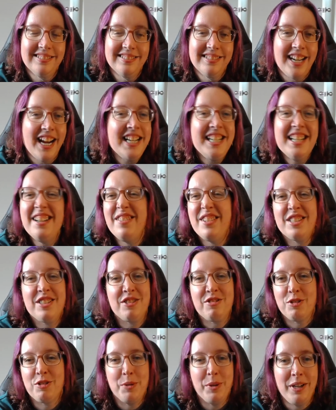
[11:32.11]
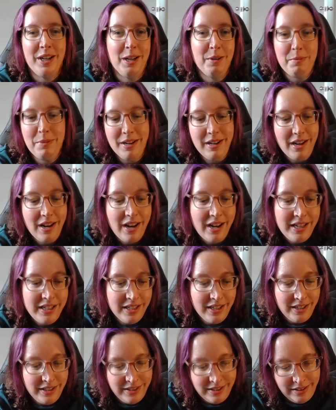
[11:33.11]
I didn't screw it up.
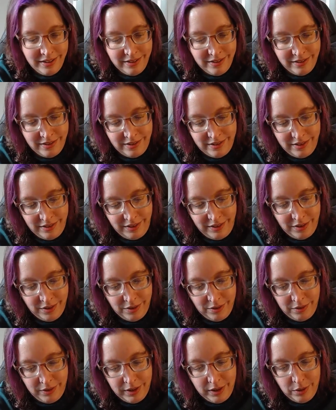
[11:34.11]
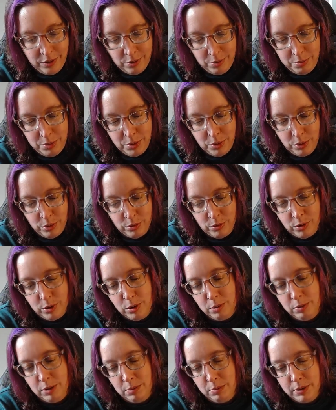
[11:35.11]
I didn't, knit or purl a row
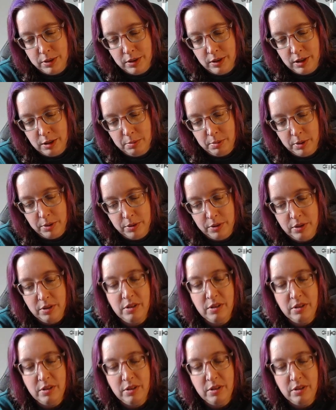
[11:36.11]
when I wasn't supposed to.